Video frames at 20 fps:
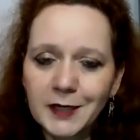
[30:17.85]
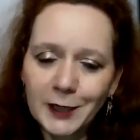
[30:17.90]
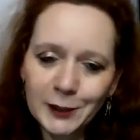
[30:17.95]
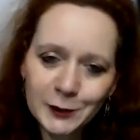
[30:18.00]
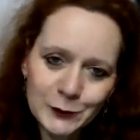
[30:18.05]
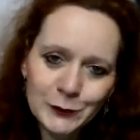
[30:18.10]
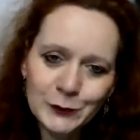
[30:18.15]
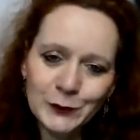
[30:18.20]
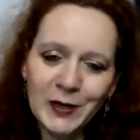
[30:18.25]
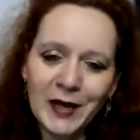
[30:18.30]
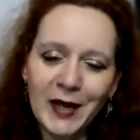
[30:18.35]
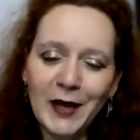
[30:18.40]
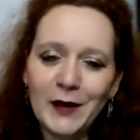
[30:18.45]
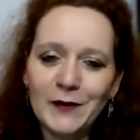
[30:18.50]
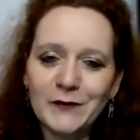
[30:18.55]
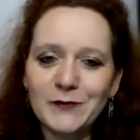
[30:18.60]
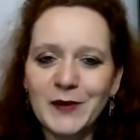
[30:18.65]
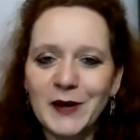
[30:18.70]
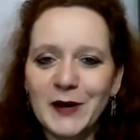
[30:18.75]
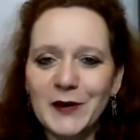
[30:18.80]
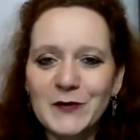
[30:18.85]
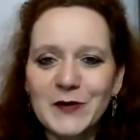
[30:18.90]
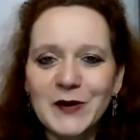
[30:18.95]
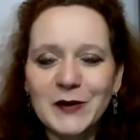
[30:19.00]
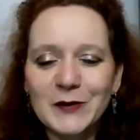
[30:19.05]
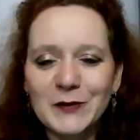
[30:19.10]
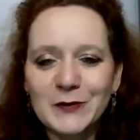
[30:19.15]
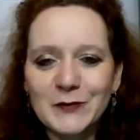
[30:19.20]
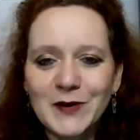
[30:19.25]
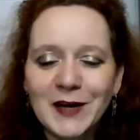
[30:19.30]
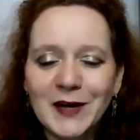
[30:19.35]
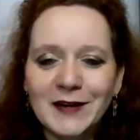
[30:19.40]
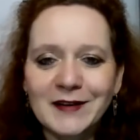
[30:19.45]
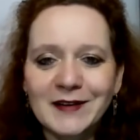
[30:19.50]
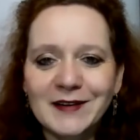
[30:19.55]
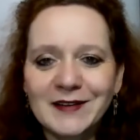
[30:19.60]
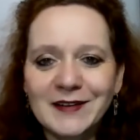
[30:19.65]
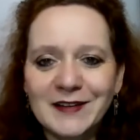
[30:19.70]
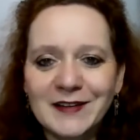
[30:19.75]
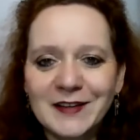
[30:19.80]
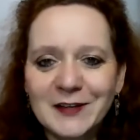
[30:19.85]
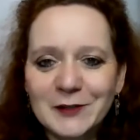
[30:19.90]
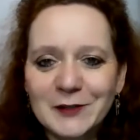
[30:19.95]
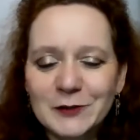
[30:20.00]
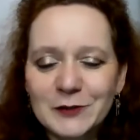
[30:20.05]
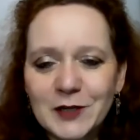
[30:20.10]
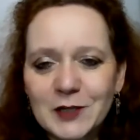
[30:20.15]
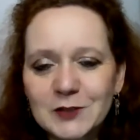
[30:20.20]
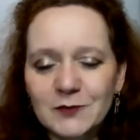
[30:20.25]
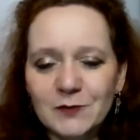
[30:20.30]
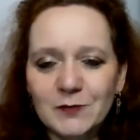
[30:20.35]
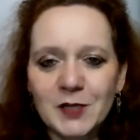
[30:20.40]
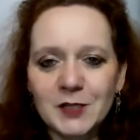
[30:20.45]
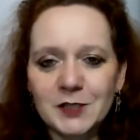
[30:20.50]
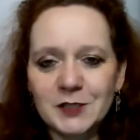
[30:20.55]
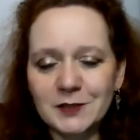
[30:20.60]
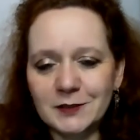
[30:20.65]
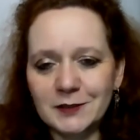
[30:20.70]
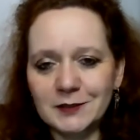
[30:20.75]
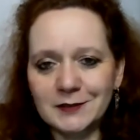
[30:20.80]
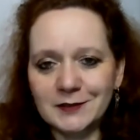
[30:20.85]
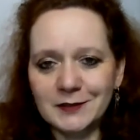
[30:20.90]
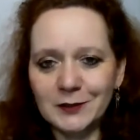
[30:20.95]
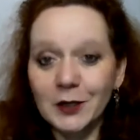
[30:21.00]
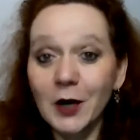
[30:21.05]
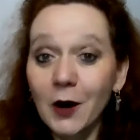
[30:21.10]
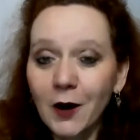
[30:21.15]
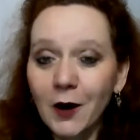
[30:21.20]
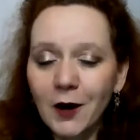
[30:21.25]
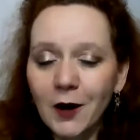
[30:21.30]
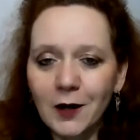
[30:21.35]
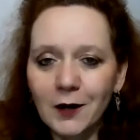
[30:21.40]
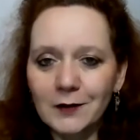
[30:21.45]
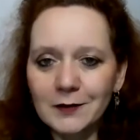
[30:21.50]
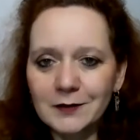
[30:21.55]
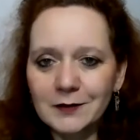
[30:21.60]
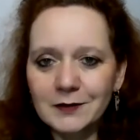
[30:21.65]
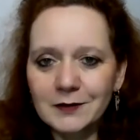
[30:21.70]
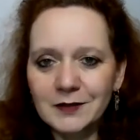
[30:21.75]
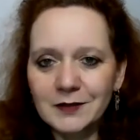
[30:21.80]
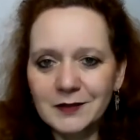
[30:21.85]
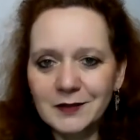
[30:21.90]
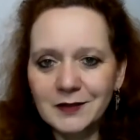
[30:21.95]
I do have my one-on-one transformational call